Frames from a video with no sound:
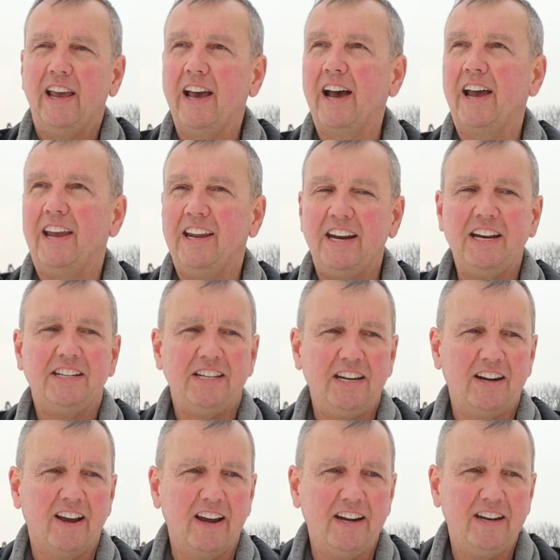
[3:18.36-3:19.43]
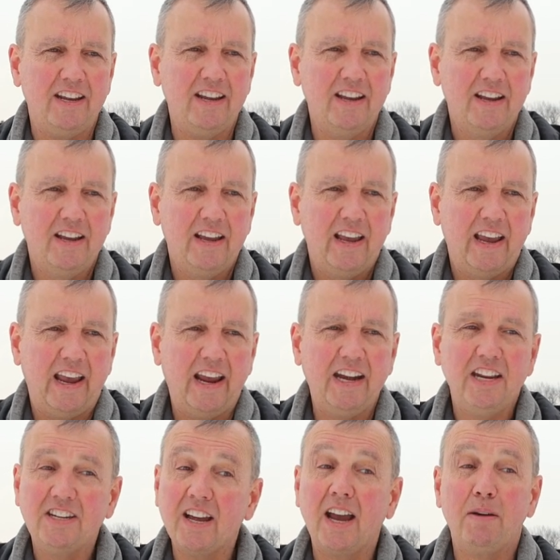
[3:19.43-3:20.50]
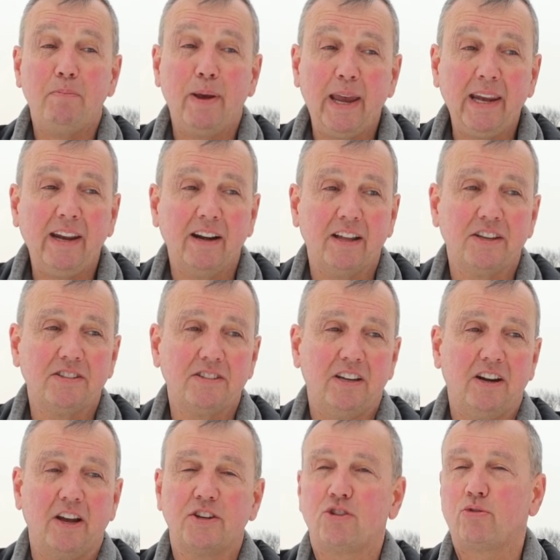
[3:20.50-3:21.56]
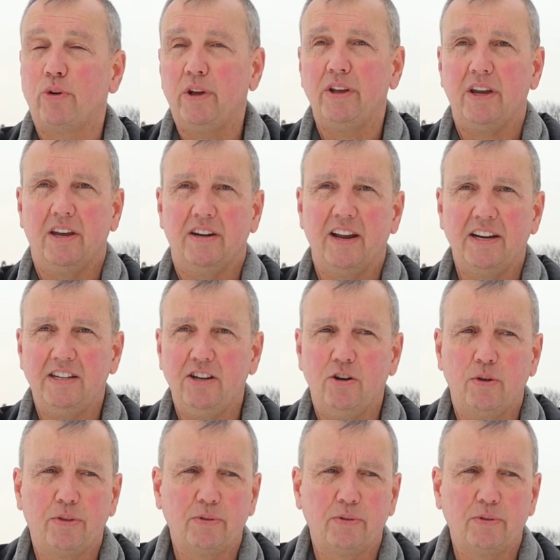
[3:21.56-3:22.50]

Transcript: uh, in eighteen ninety, and he died penniless in Australia in nineteen oh